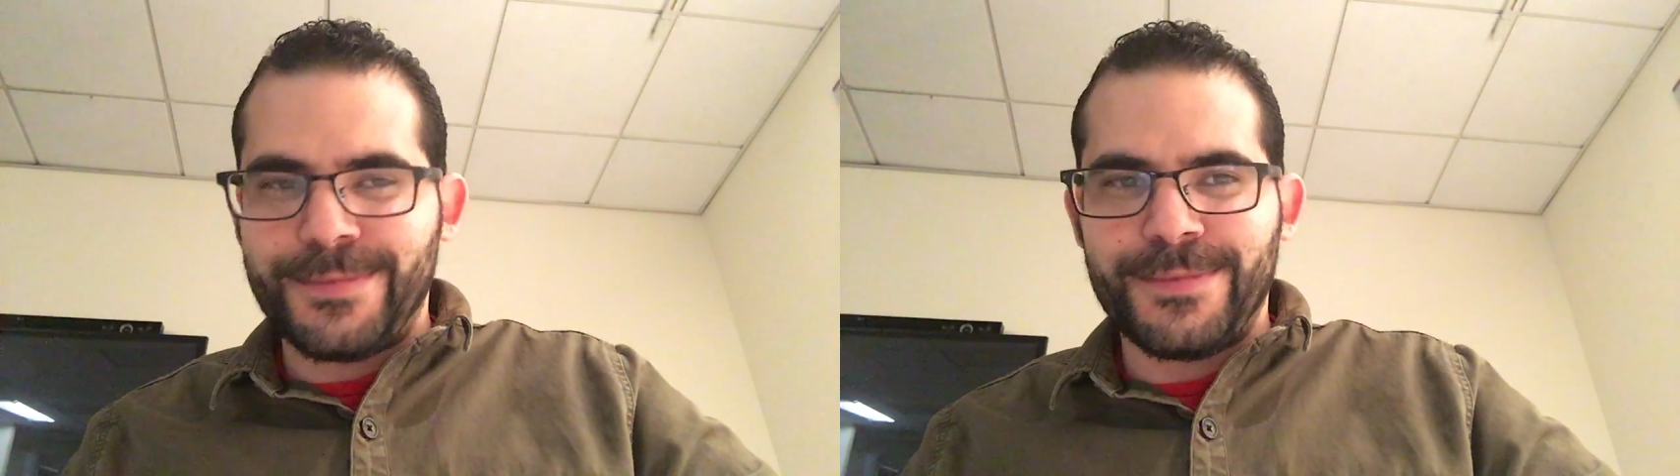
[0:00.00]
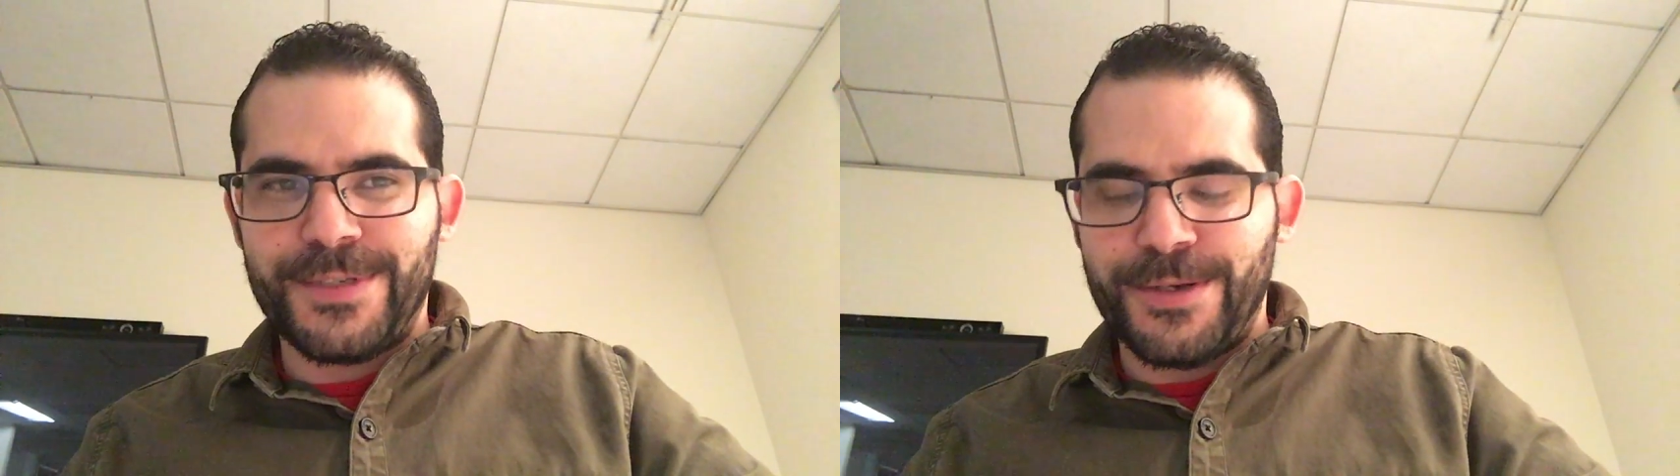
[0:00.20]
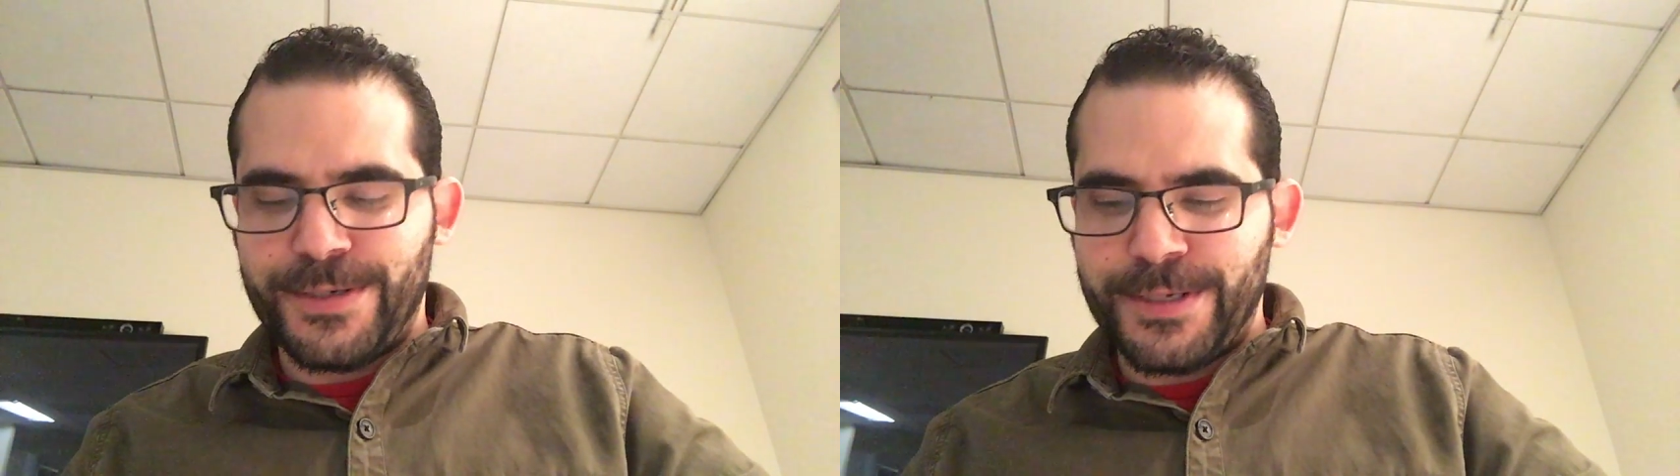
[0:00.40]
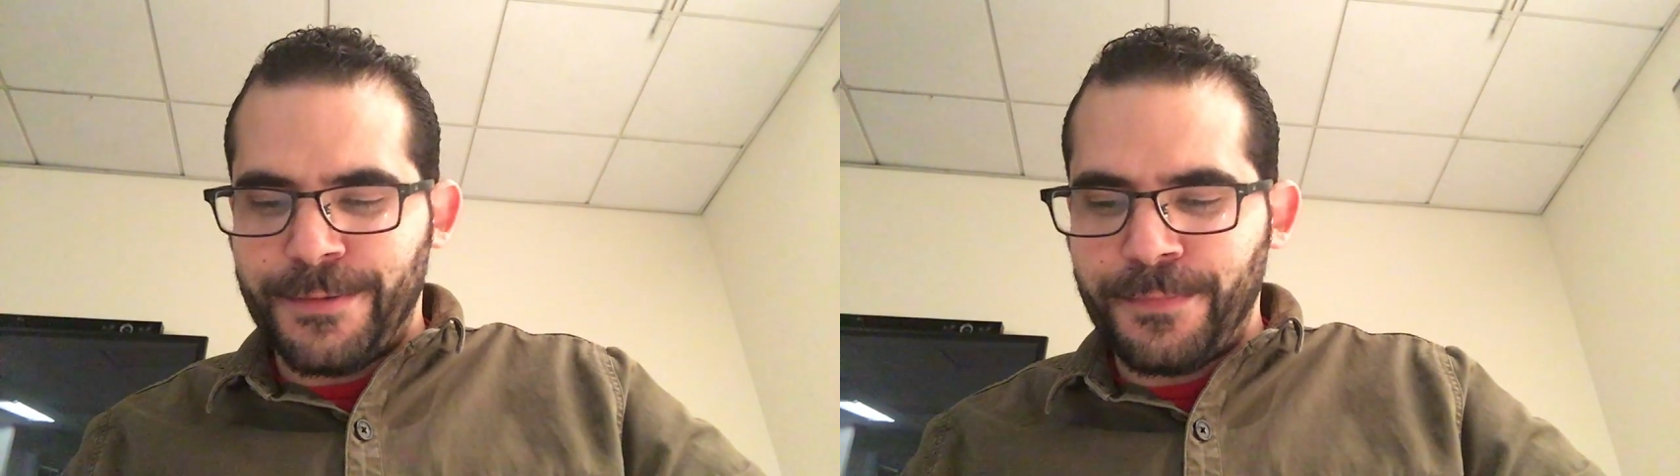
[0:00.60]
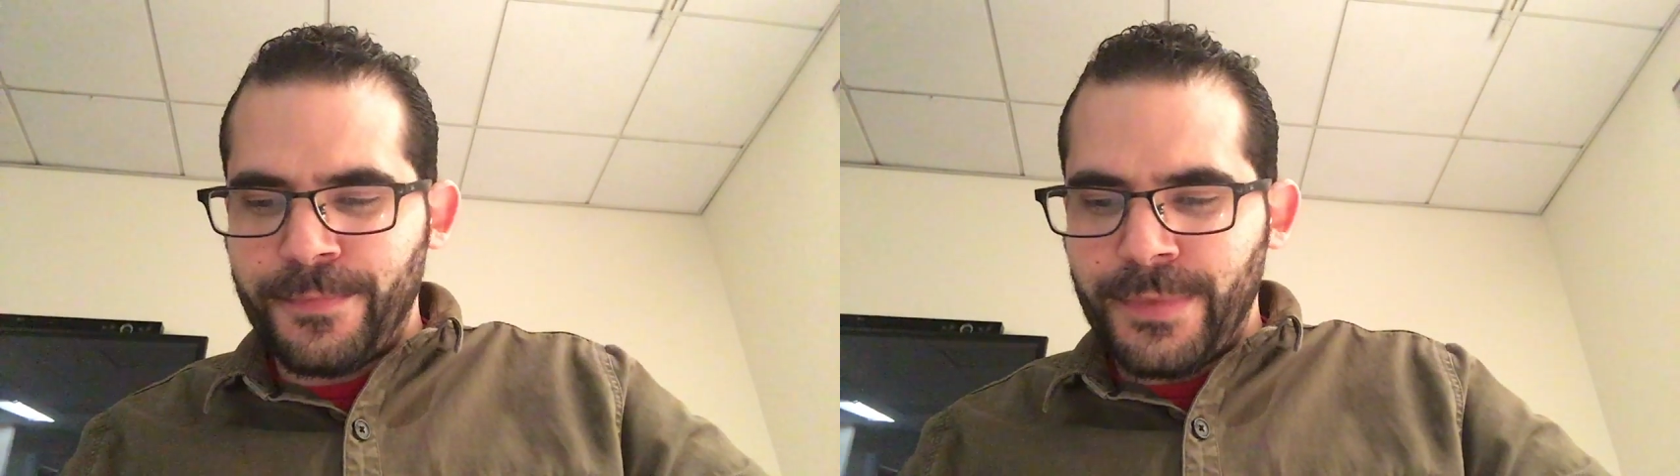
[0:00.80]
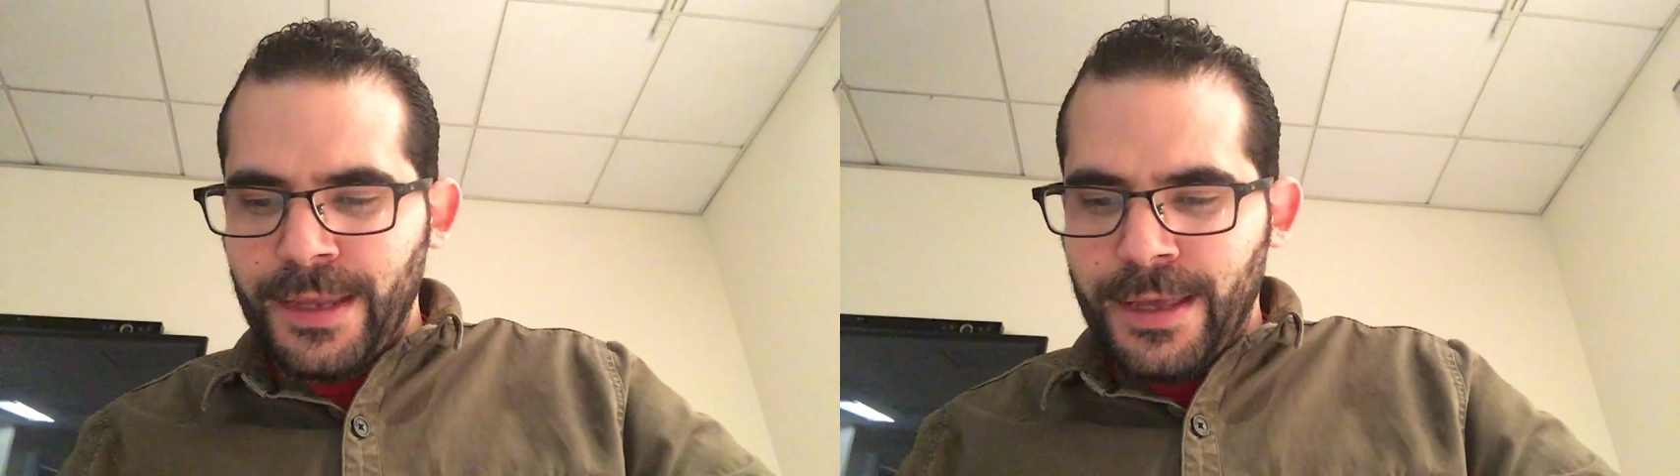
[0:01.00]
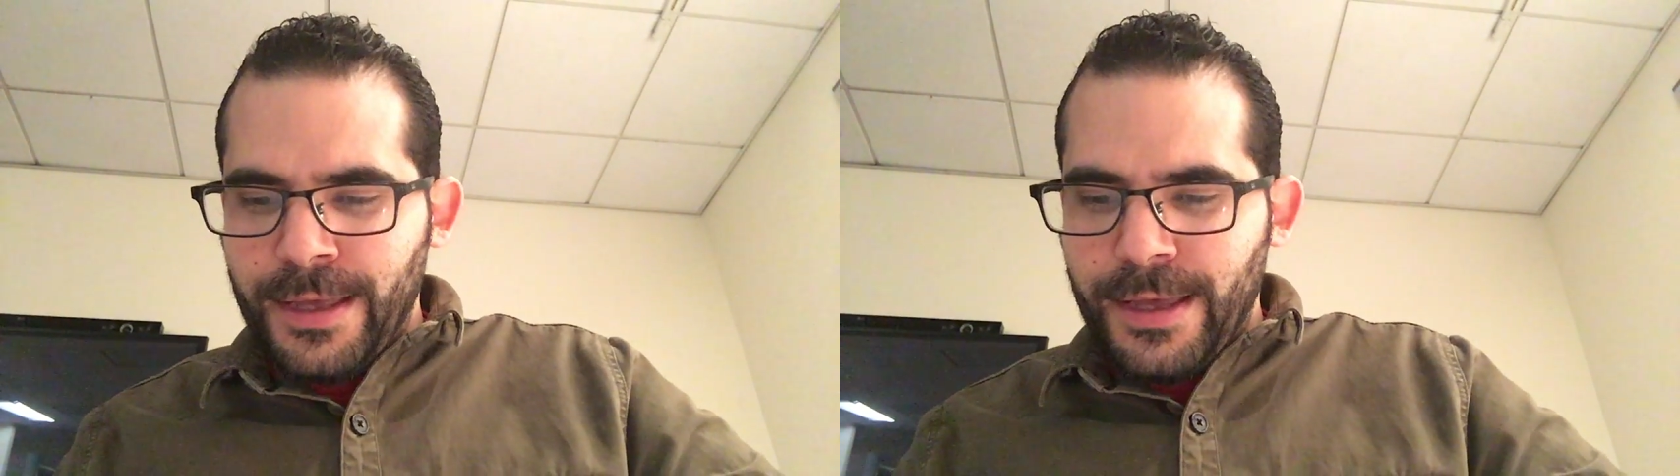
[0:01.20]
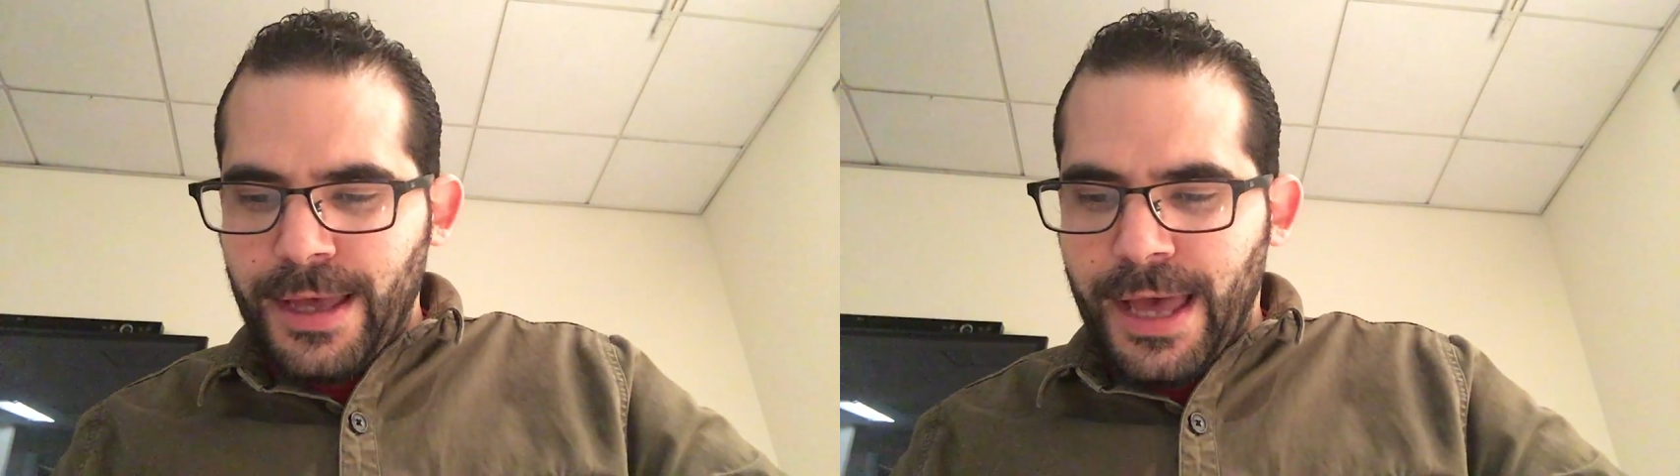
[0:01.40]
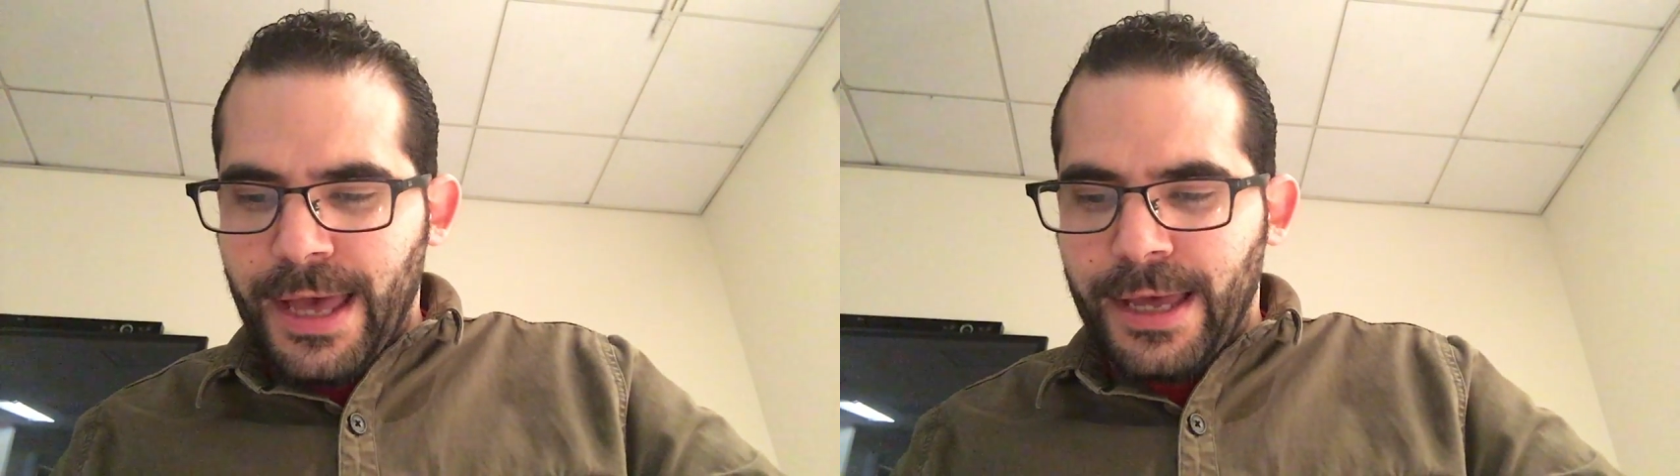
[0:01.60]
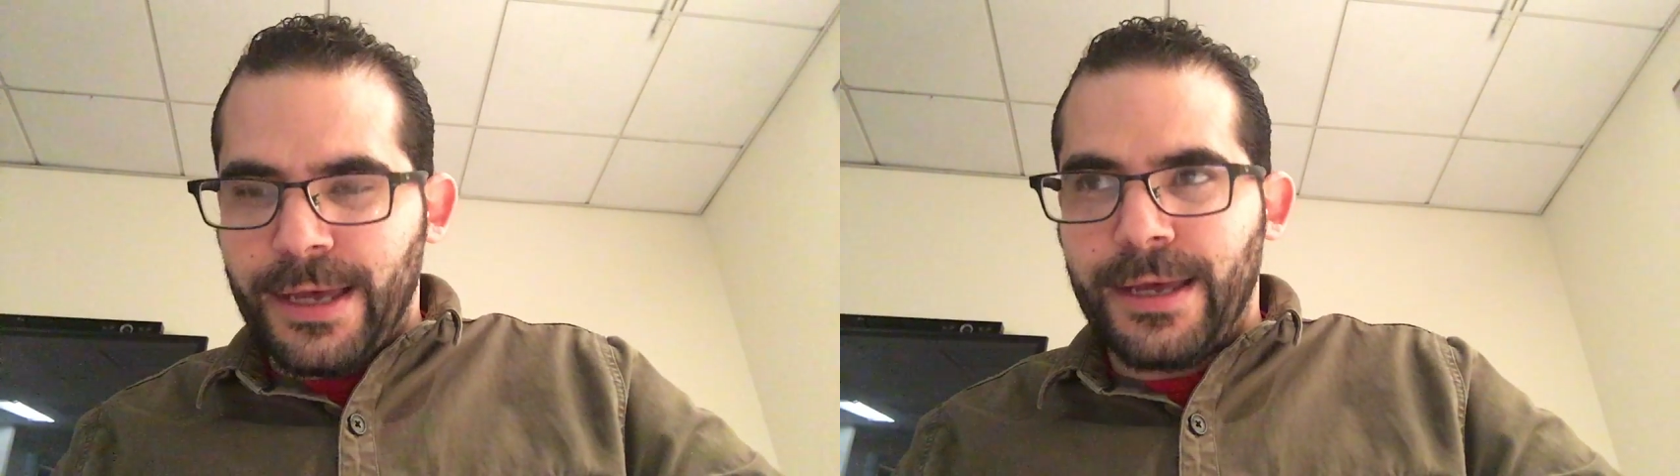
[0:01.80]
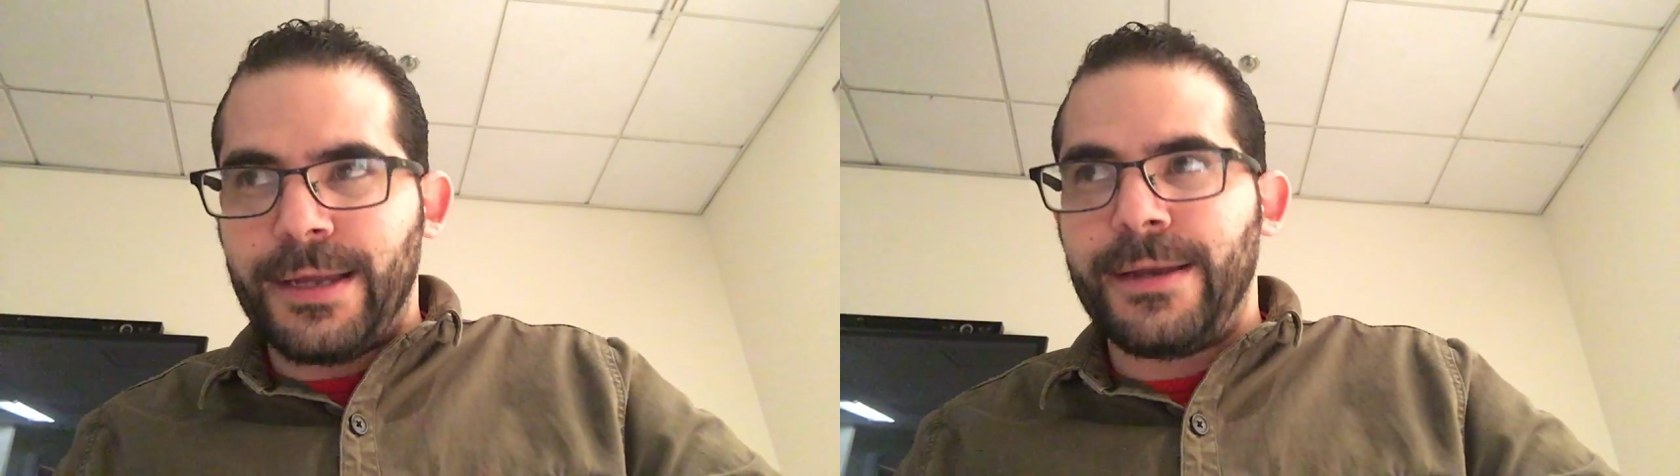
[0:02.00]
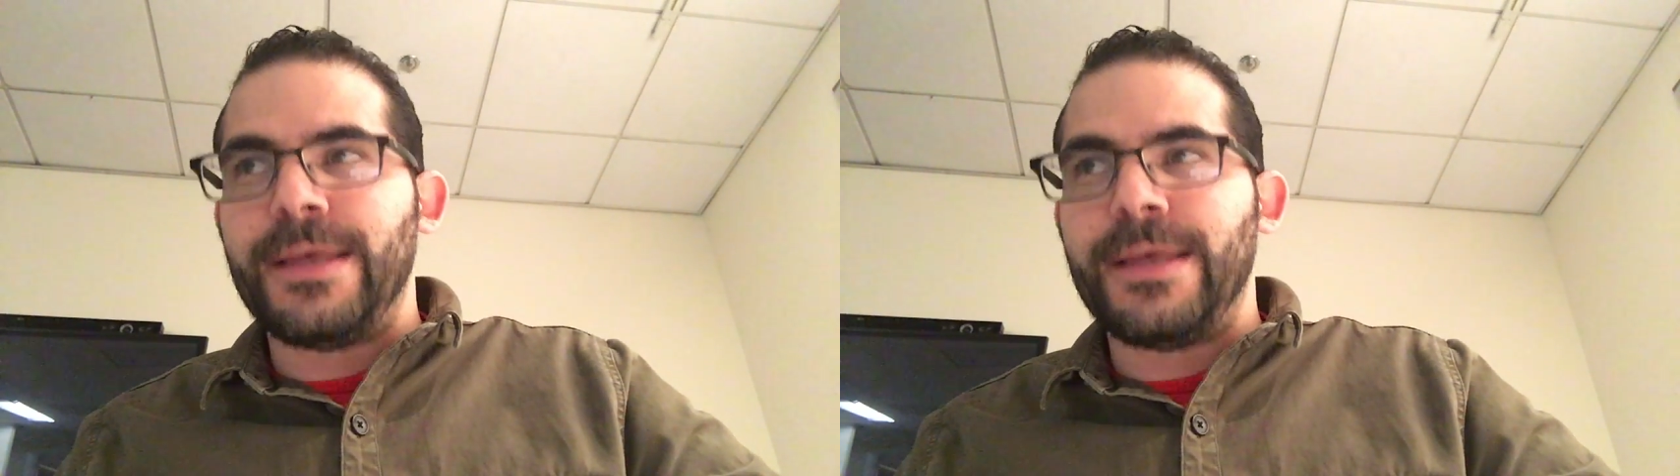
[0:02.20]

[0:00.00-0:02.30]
Seriously. And